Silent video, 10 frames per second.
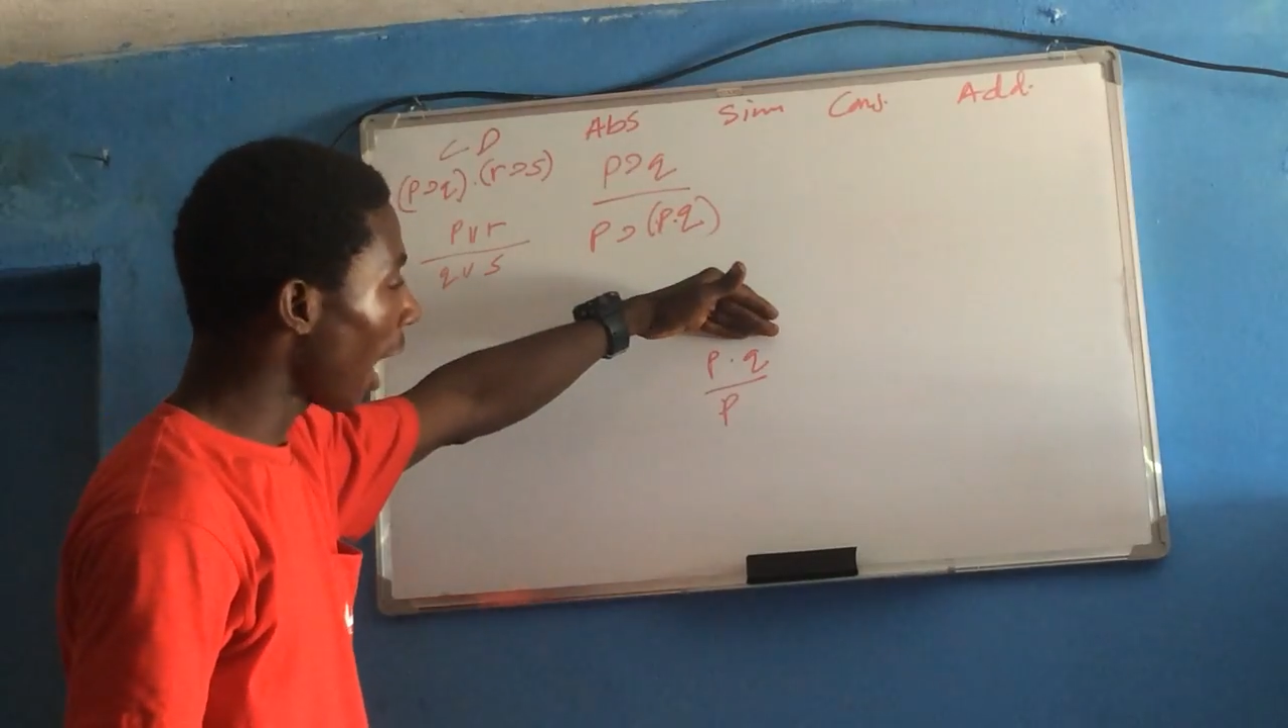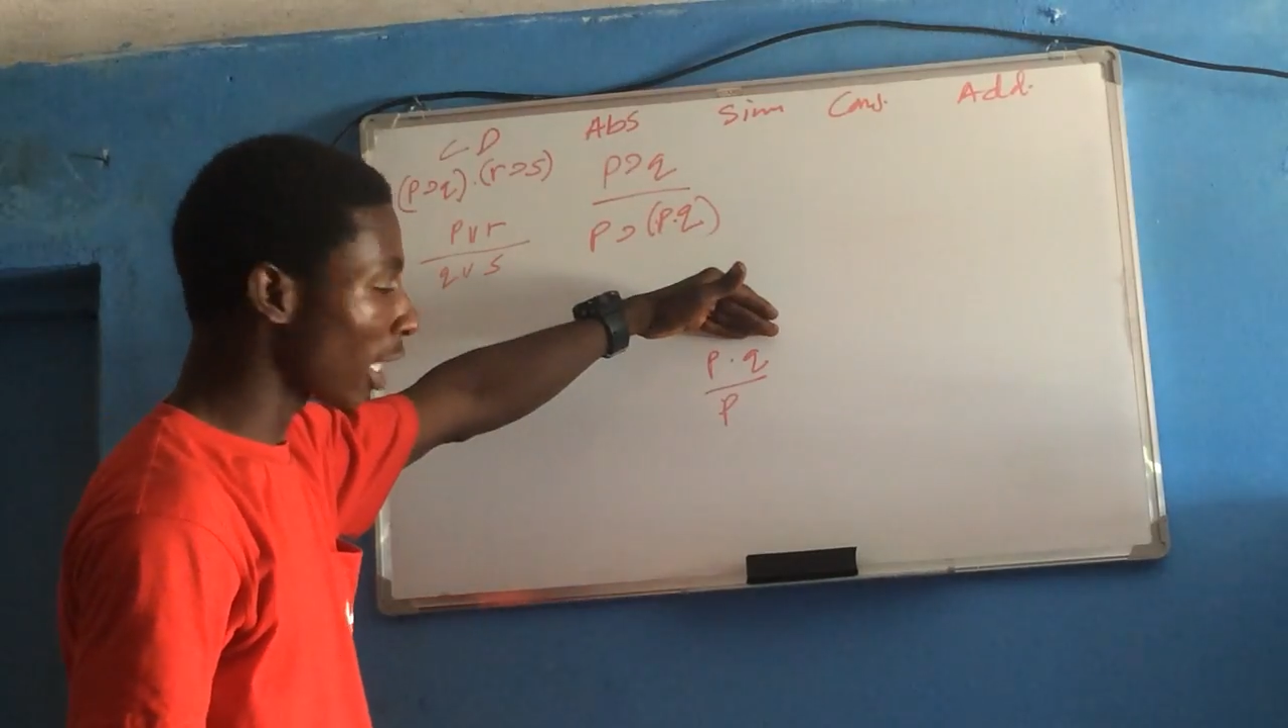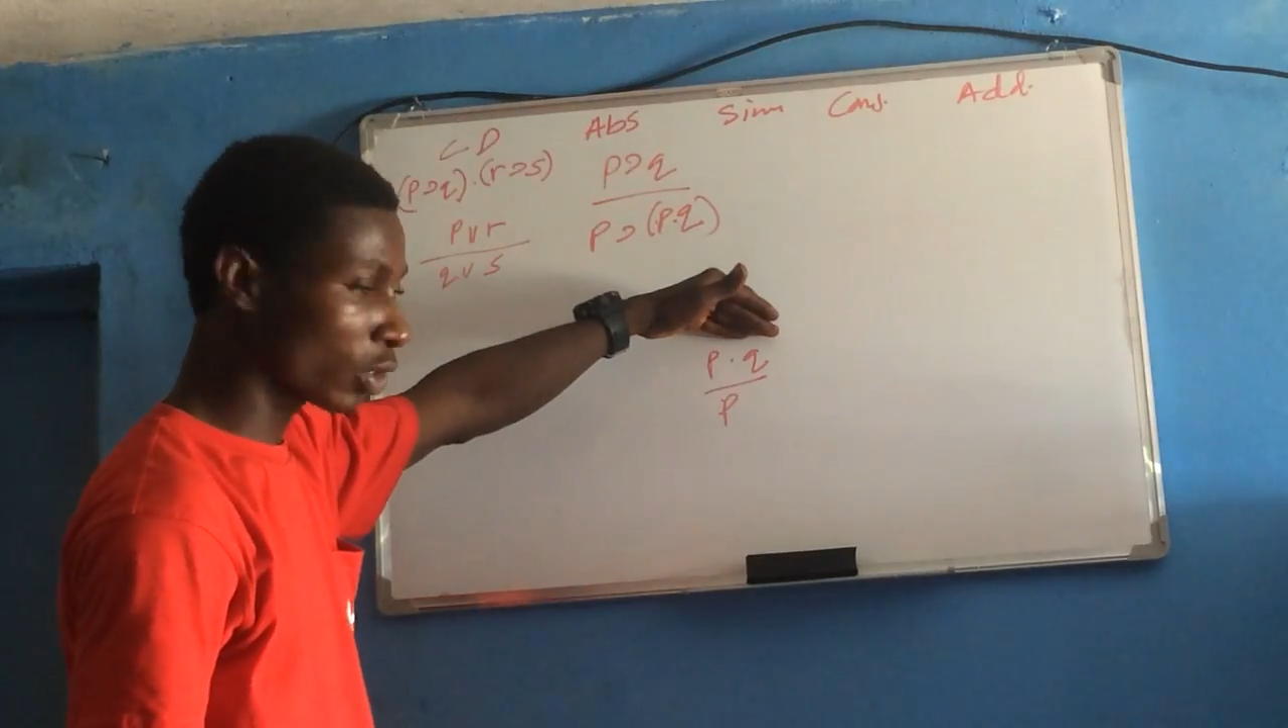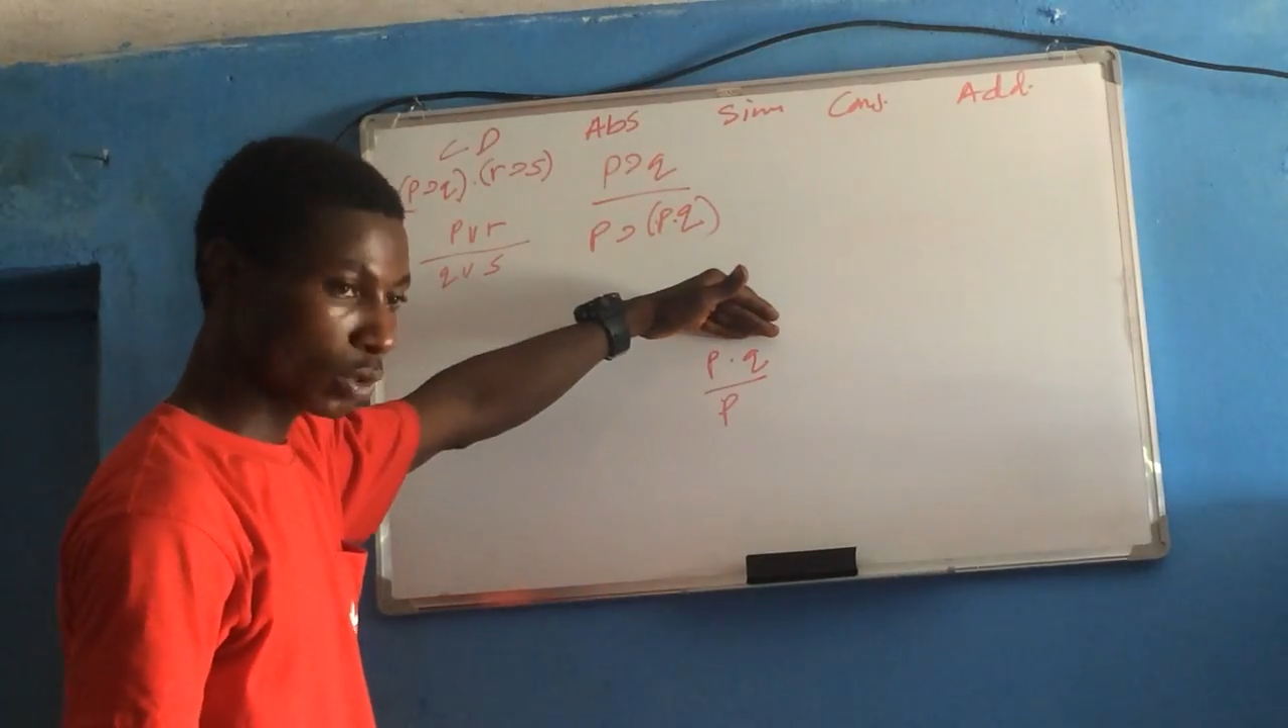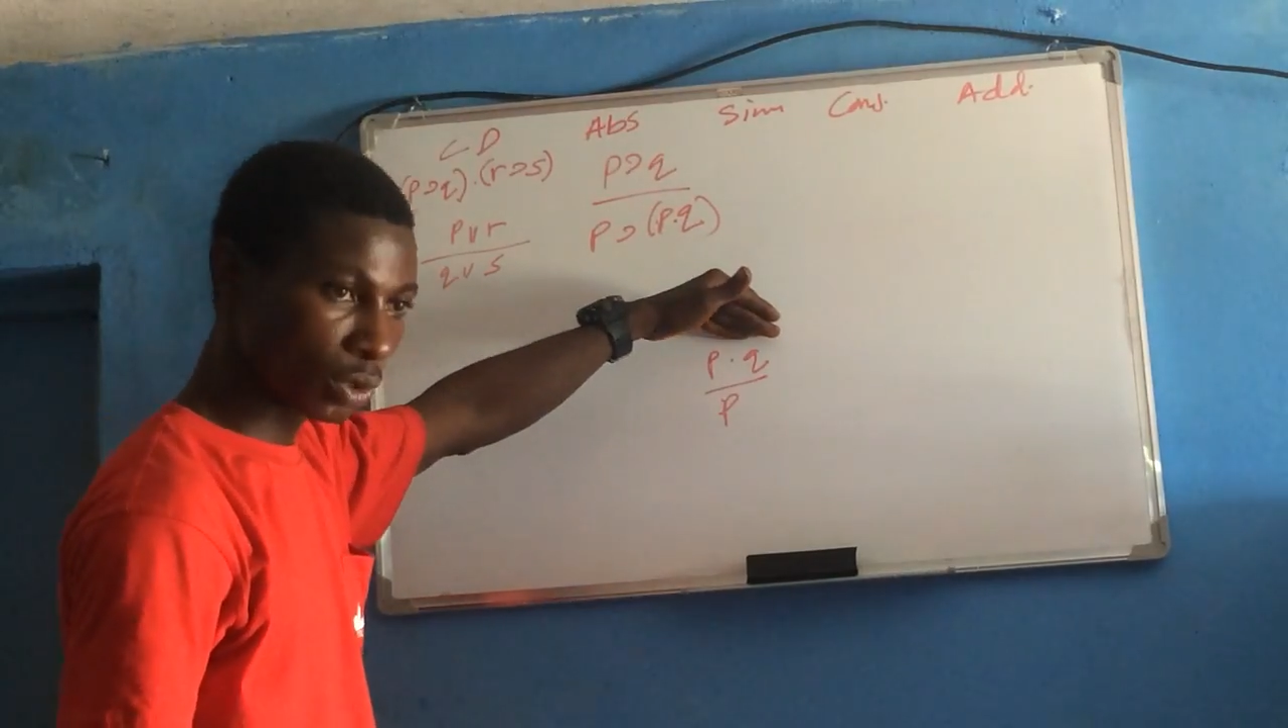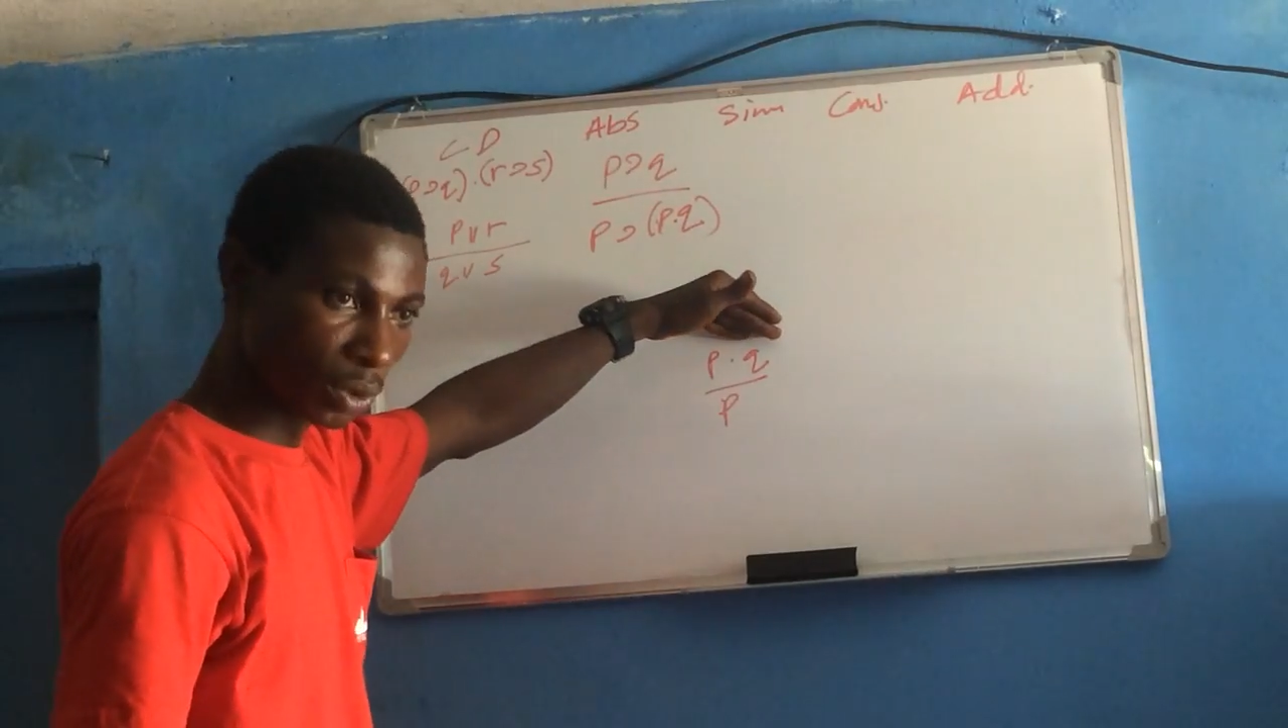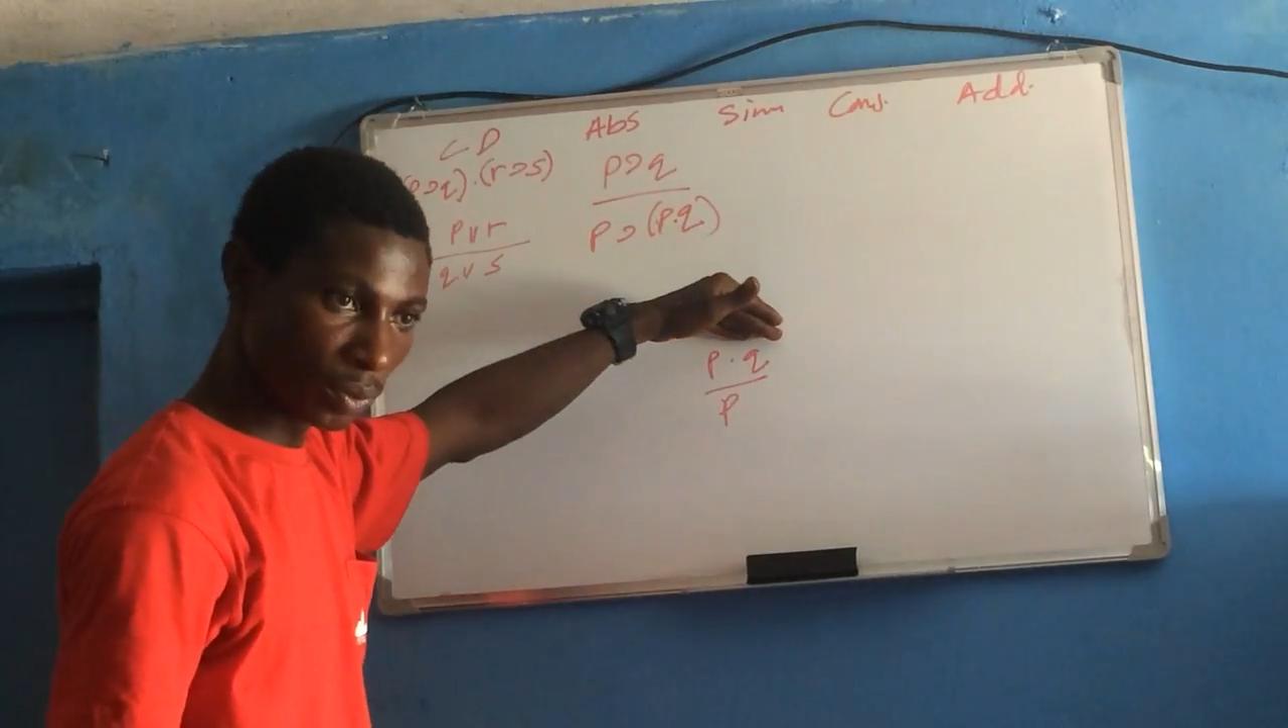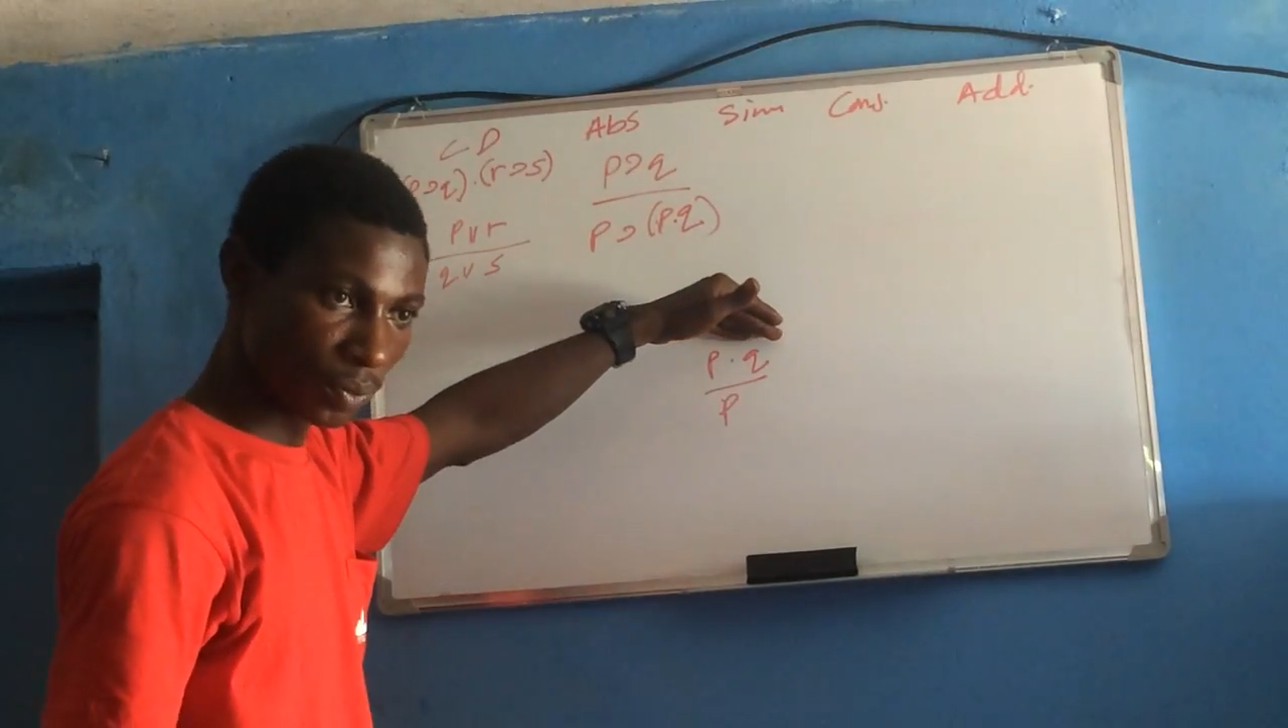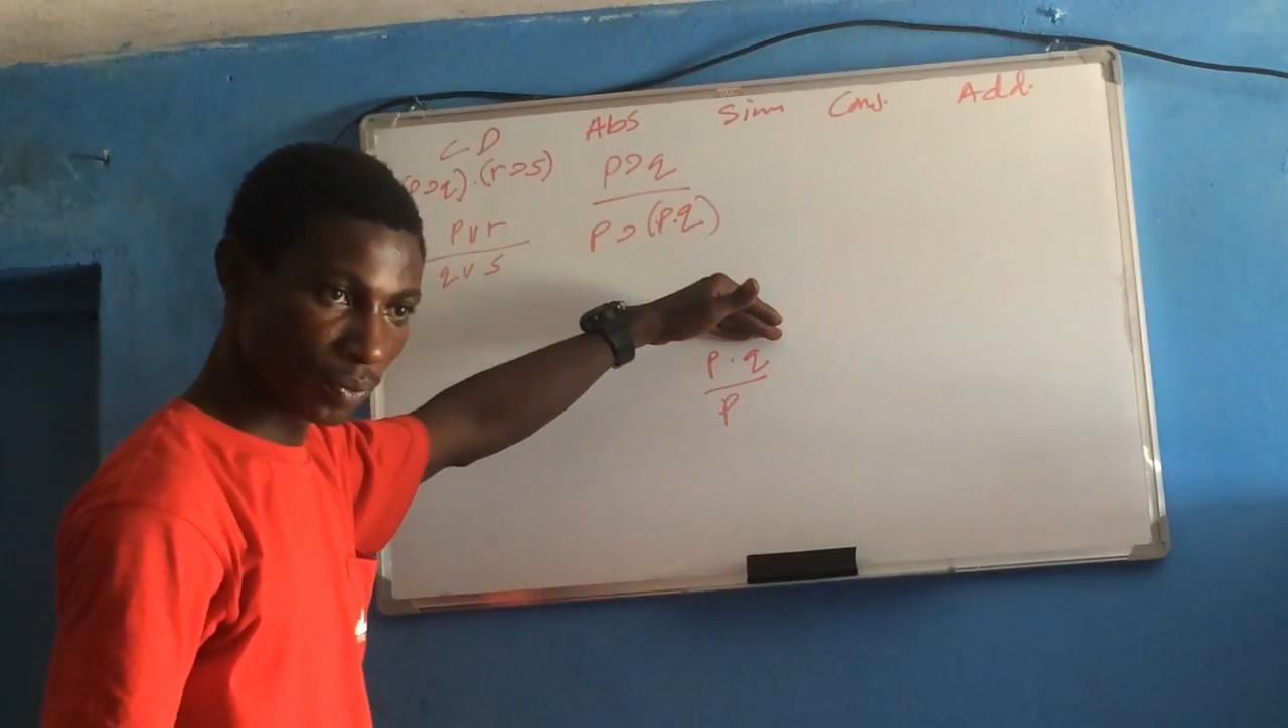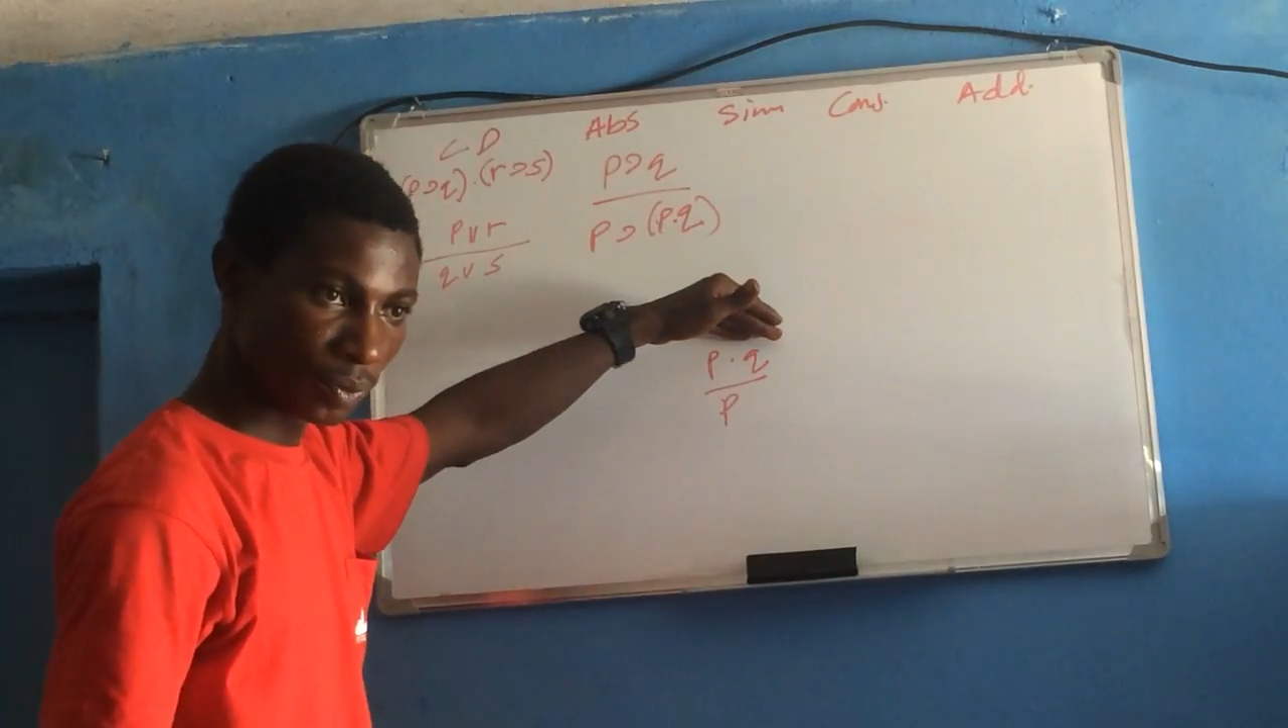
are true.